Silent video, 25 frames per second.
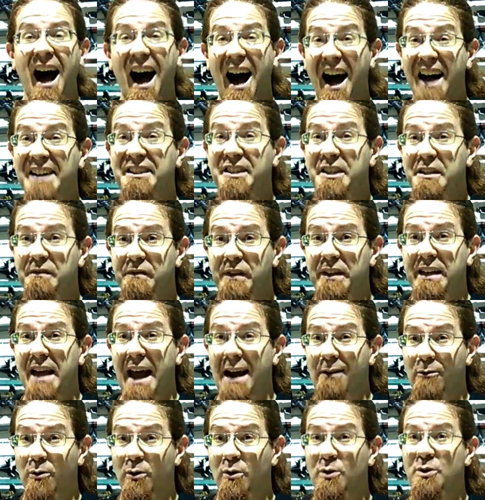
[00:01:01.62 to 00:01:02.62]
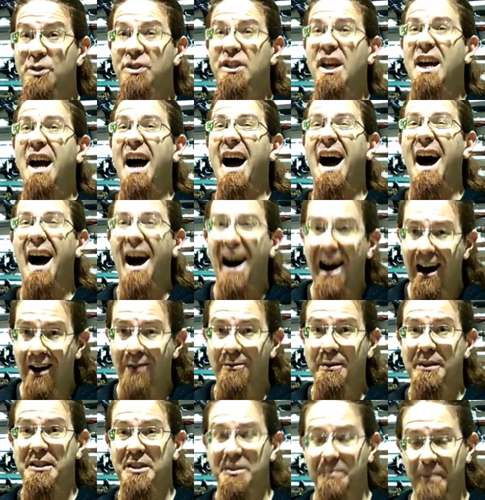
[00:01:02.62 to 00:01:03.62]
I D V arrows
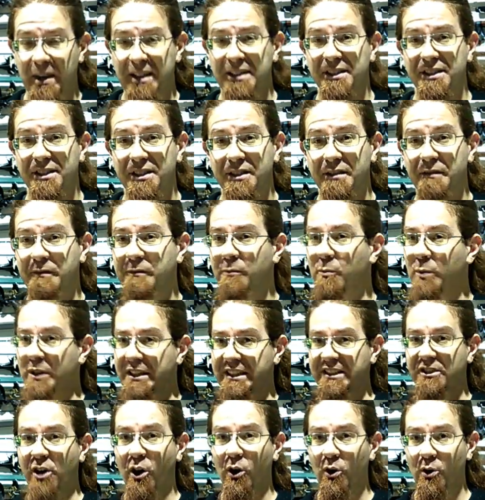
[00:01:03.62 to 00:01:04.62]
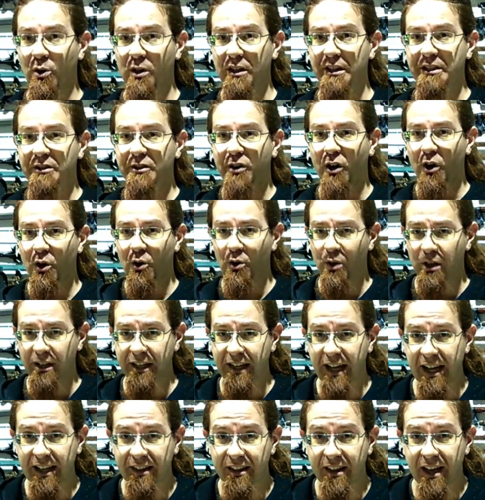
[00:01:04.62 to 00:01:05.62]
are expensive. We totally, totally
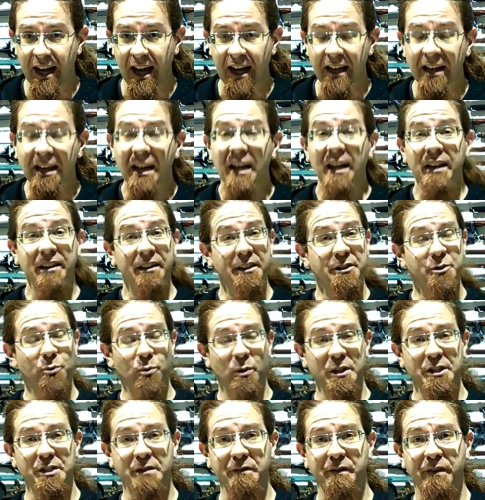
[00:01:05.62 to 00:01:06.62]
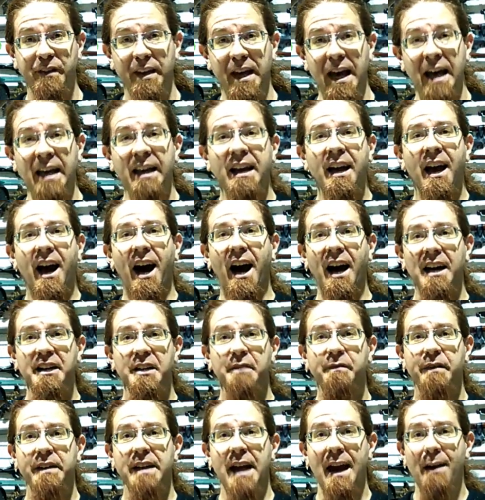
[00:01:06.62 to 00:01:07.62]
get that. And there's a reason for that. I D
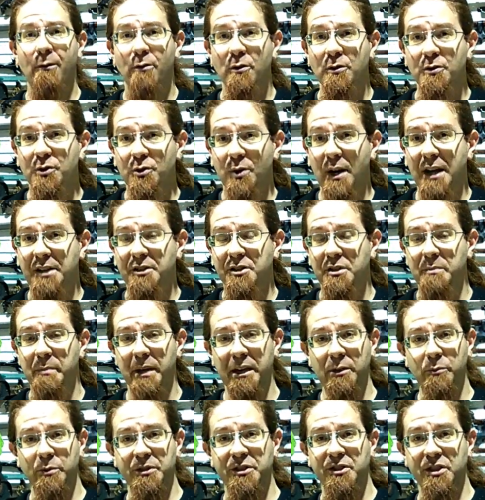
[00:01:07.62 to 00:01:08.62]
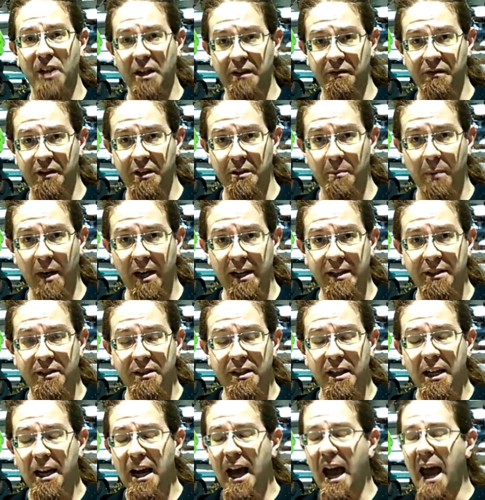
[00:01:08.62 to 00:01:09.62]
V arrows are actually made with safety in mind,
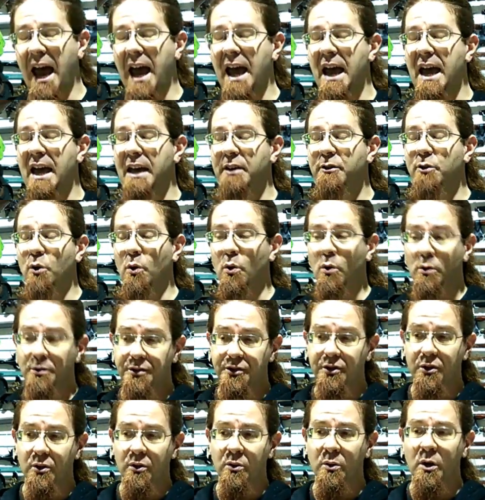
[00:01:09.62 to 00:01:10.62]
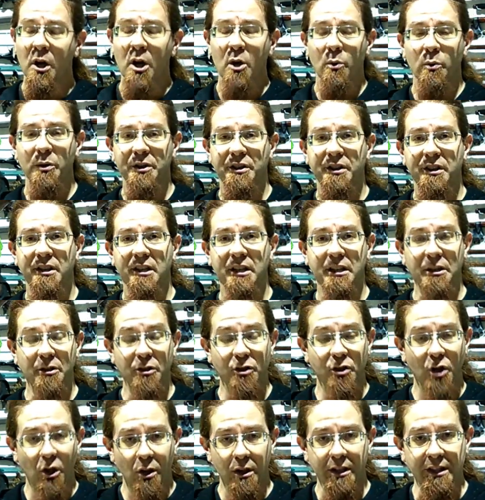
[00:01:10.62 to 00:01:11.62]
and also with the
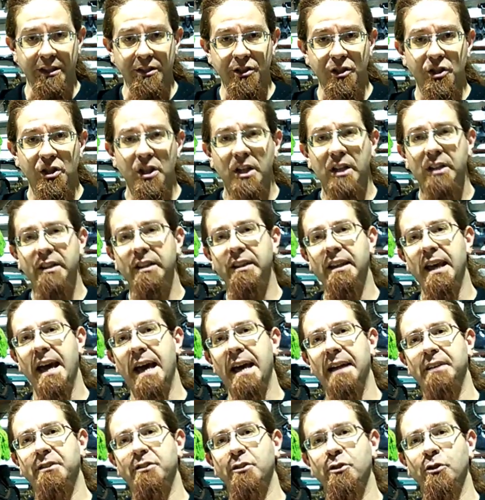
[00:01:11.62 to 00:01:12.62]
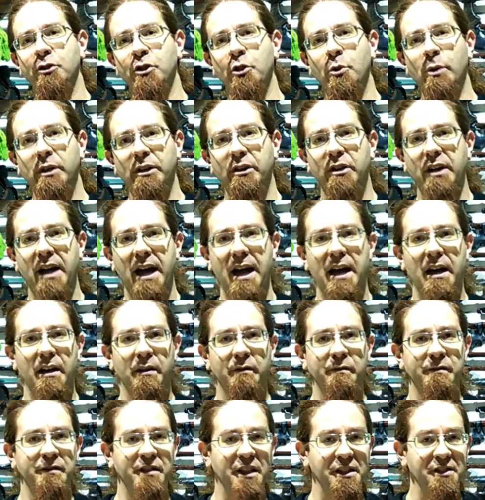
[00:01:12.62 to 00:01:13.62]
knowledge that you are going to
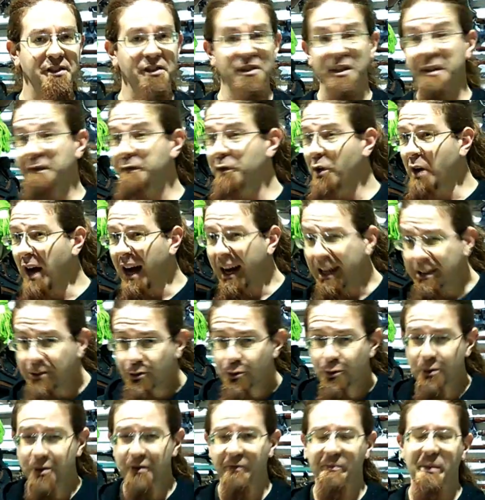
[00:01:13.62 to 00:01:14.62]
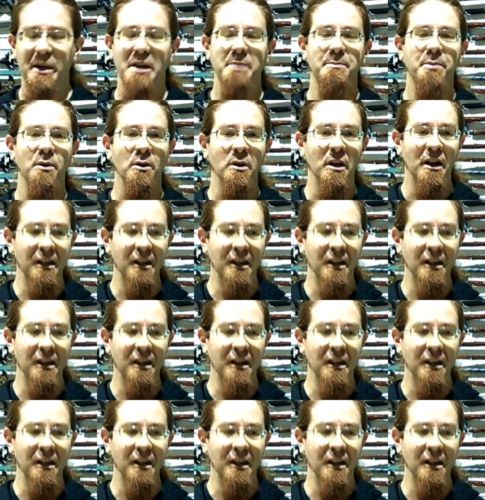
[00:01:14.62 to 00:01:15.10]
have dozens, if not hundreds of people